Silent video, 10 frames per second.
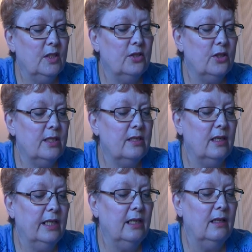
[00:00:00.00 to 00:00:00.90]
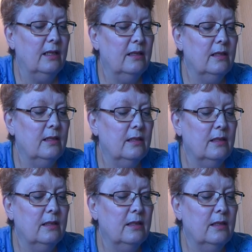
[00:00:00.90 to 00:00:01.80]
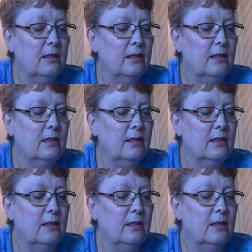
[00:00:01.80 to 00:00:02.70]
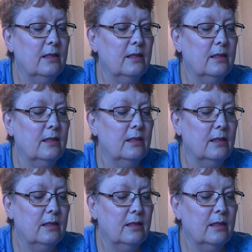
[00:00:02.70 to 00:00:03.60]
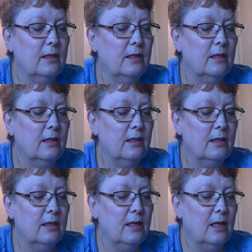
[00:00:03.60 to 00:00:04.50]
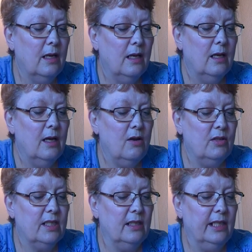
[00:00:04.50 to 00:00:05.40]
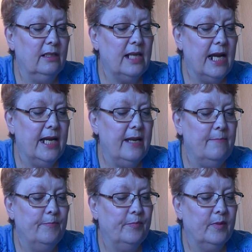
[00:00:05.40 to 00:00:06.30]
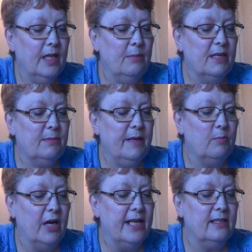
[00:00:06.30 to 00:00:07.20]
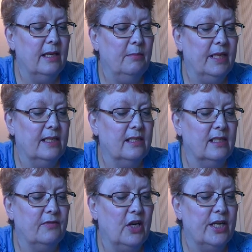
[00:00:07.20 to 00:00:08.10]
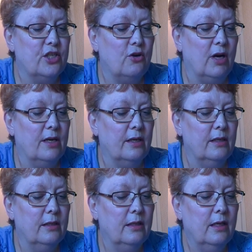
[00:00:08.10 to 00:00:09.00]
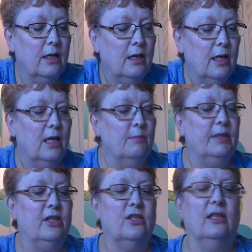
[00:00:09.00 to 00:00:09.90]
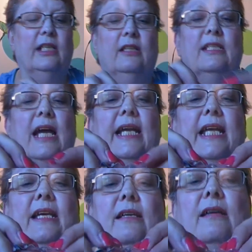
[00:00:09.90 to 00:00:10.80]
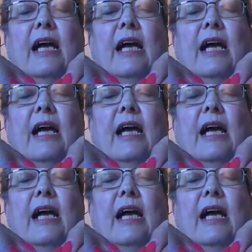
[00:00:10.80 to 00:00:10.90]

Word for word: It's just a little. You want an extra rack Oh, it's a little tiny. It must be a bracelet because it's very short. But there's a little tiny.